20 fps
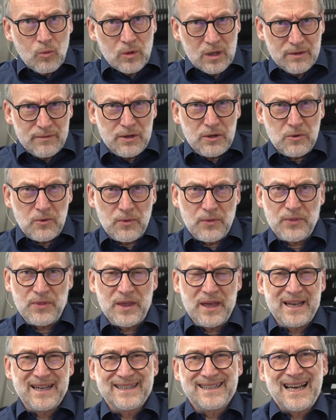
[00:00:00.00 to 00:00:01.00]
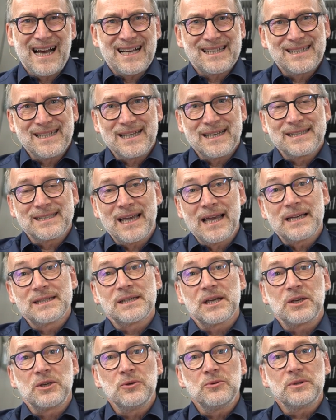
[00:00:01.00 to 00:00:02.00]
Whenever you think DAX is
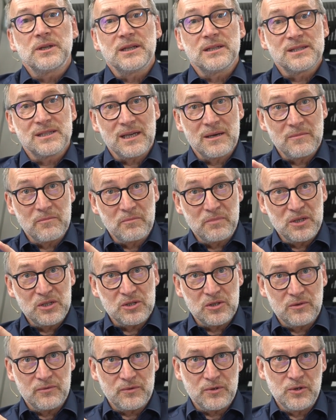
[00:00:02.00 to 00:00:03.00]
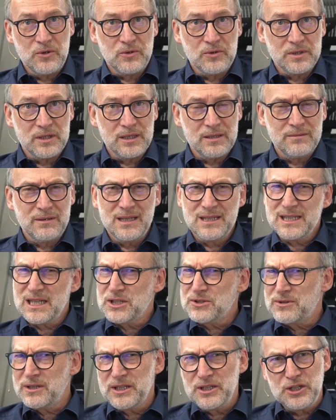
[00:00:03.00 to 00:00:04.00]
executing some piece of code, it's
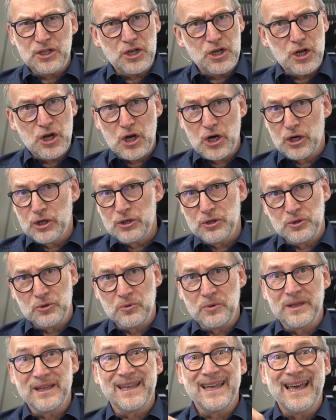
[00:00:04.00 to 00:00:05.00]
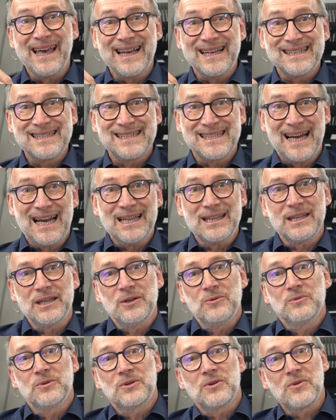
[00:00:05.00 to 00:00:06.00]
actually not doing
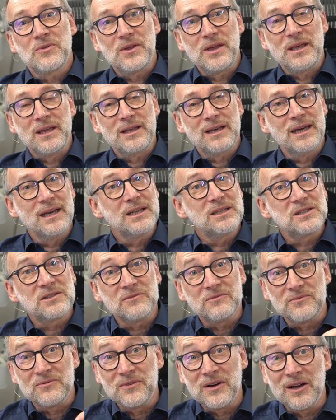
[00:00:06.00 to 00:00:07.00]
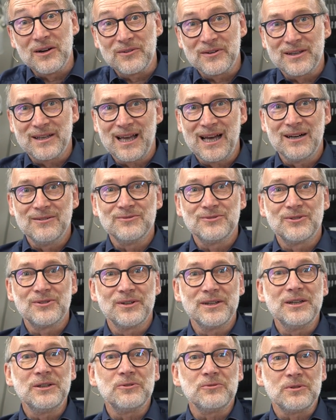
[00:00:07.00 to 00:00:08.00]
exactly what you think. It's very
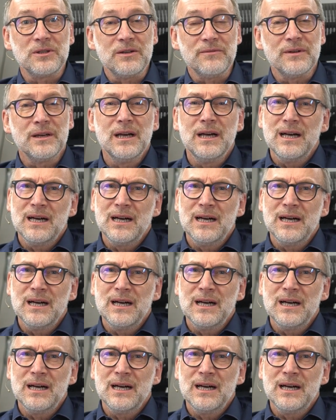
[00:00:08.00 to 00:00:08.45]
counterintuitive.